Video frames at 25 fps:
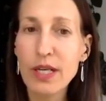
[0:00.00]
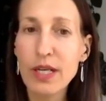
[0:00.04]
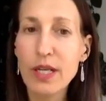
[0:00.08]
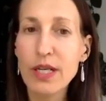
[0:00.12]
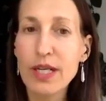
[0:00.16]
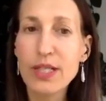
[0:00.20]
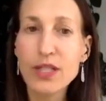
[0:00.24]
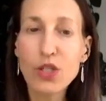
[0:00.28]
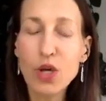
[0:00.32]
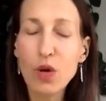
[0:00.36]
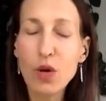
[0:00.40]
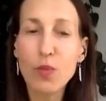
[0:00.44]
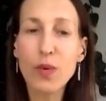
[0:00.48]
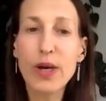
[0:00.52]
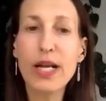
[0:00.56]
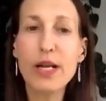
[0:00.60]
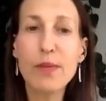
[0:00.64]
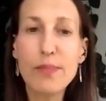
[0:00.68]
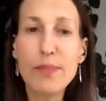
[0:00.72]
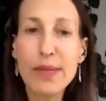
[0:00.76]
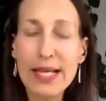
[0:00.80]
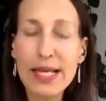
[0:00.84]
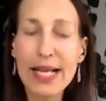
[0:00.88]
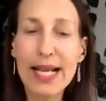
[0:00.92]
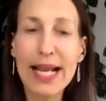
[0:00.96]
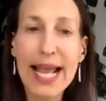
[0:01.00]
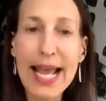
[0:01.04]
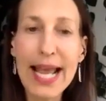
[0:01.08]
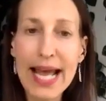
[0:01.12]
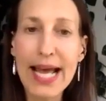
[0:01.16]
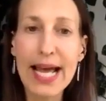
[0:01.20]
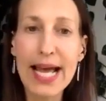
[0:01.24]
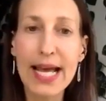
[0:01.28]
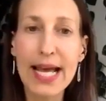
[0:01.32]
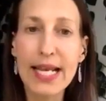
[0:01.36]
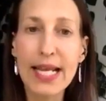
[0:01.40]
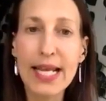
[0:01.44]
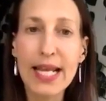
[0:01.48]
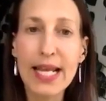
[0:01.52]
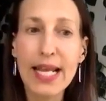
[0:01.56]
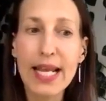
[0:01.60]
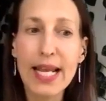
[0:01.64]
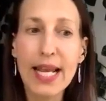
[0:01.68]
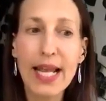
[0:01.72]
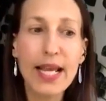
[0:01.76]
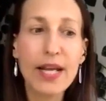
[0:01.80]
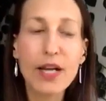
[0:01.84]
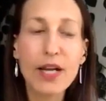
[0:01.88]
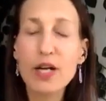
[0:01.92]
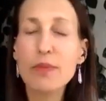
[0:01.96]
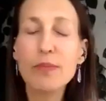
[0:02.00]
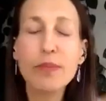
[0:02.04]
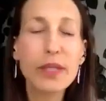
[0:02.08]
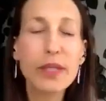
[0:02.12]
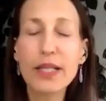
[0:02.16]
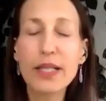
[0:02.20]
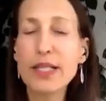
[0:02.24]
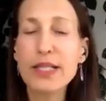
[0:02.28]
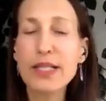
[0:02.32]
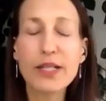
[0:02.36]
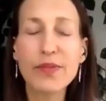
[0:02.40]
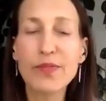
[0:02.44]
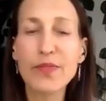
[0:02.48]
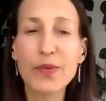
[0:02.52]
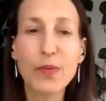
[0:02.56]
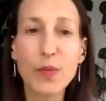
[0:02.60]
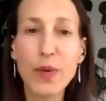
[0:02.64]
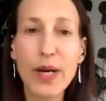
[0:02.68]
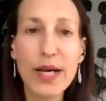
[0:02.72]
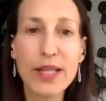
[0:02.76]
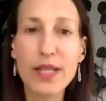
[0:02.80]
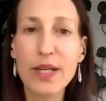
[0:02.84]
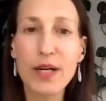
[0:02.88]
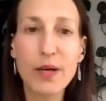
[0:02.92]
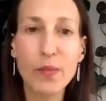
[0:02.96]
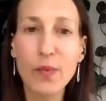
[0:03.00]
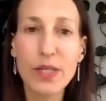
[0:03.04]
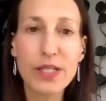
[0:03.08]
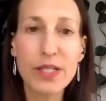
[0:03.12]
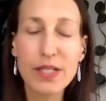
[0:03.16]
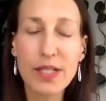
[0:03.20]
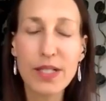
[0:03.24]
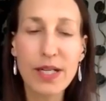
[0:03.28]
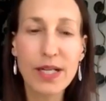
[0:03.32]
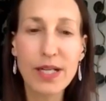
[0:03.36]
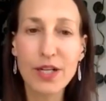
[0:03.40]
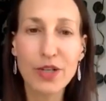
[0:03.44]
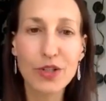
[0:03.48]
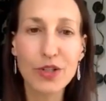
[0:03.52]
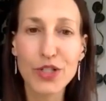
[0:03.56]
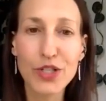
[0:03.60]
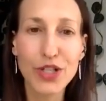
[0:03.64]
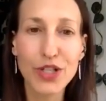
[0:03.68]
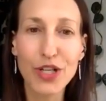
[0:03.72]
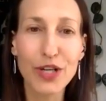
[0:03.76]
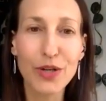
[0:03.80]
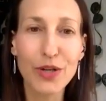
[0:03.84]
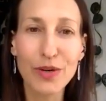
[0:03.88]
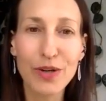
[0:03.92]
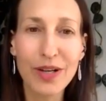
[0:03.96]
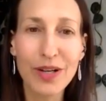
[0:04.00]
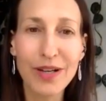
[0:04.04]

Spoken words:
It's already being had in a completely different way than it was 10 years ago.